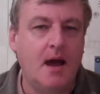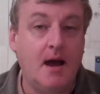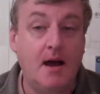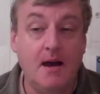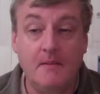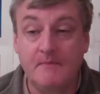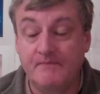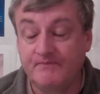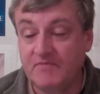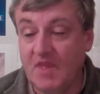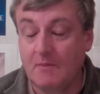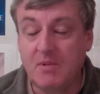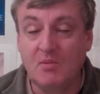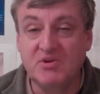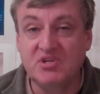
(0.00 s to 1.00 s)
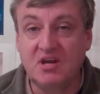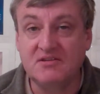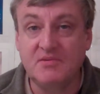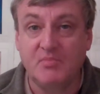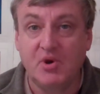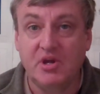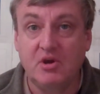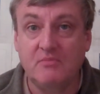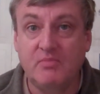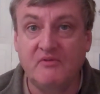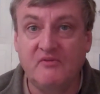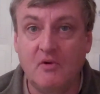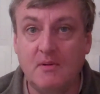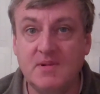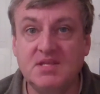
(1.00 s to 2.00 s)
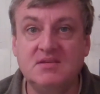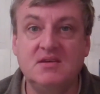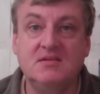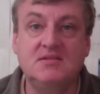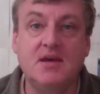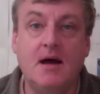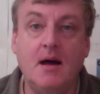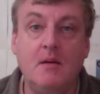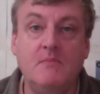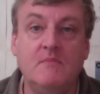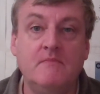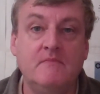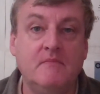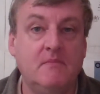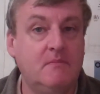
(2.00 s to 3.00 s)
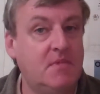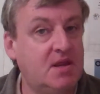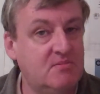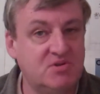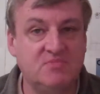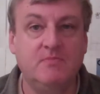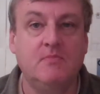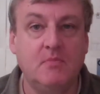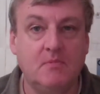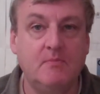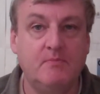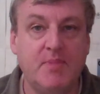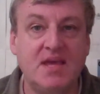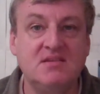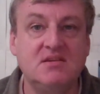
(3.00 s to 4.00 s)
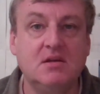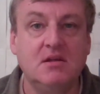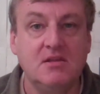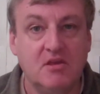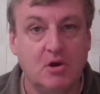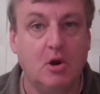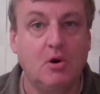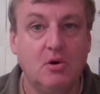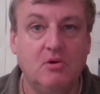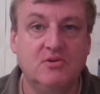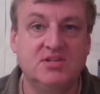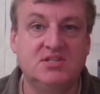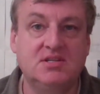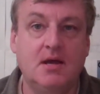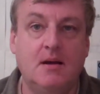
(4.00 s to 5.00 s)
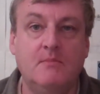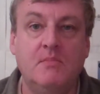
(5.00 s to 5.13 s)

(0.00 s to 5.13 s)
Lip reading: But we saw some pretty good performances. And it was basically the girls.